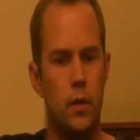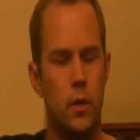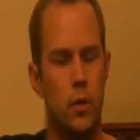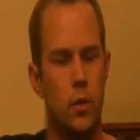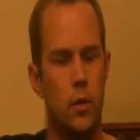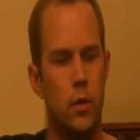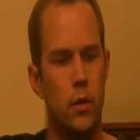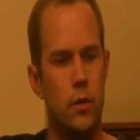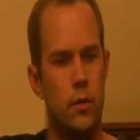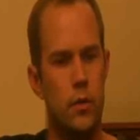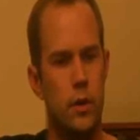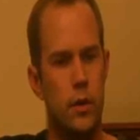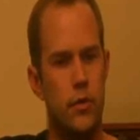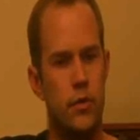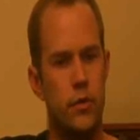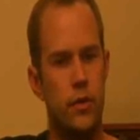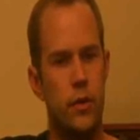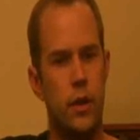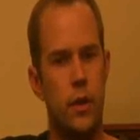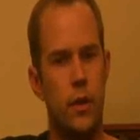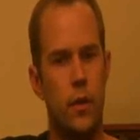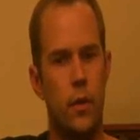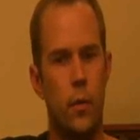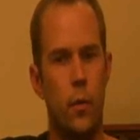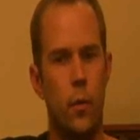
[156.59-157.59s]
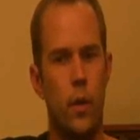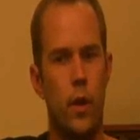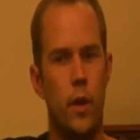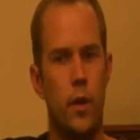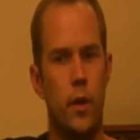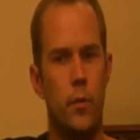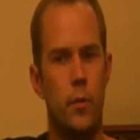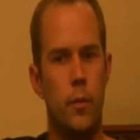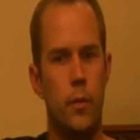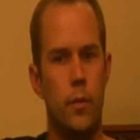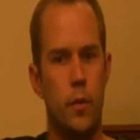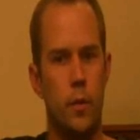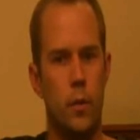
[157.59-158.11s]
localization on the
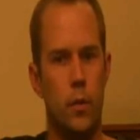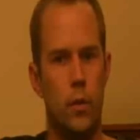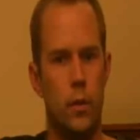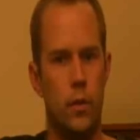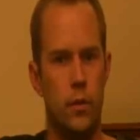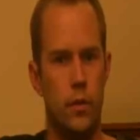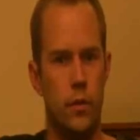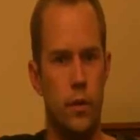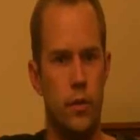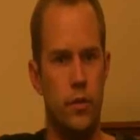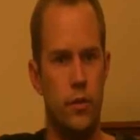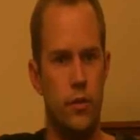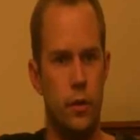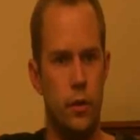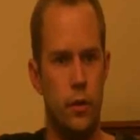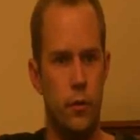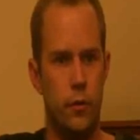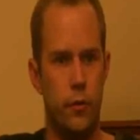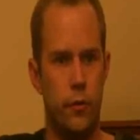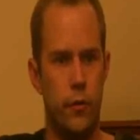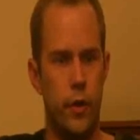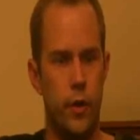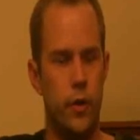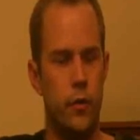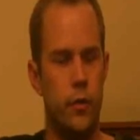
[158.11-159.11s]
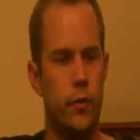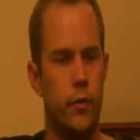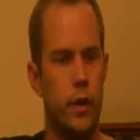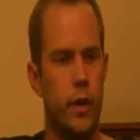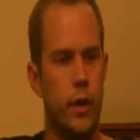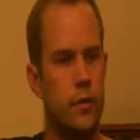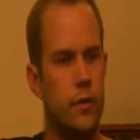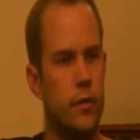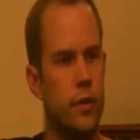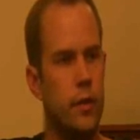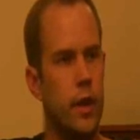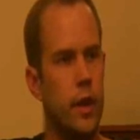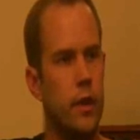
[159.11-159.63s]
web and localization on
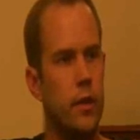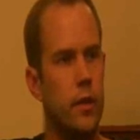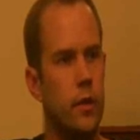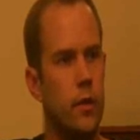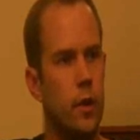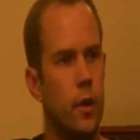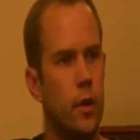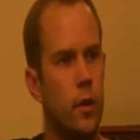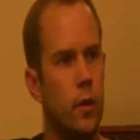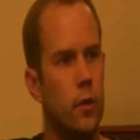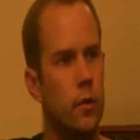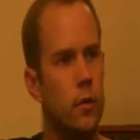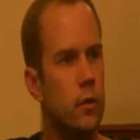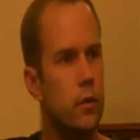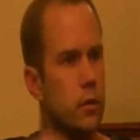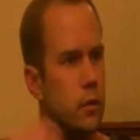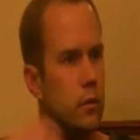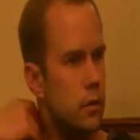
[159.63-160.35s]
Firefox can go.